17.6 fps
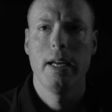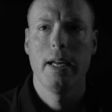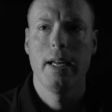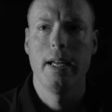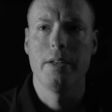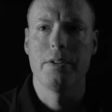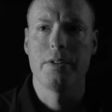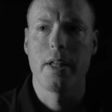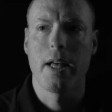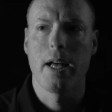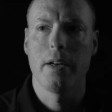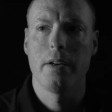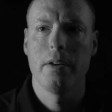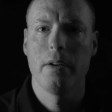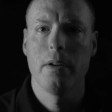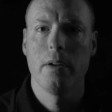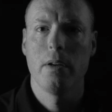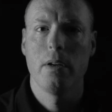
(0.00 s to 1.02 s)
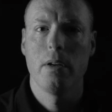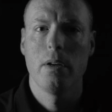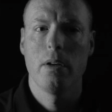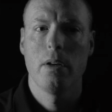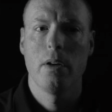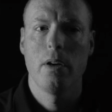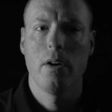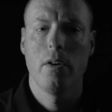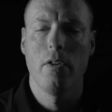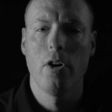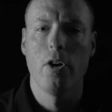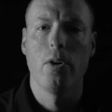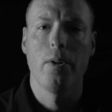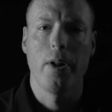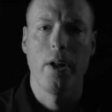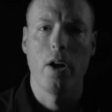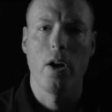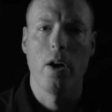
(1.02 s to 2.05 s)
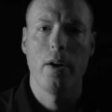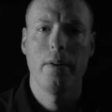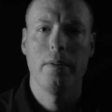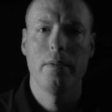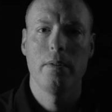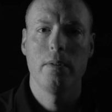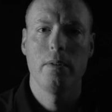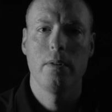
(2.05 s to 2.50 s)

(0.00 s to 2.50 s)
is that early on,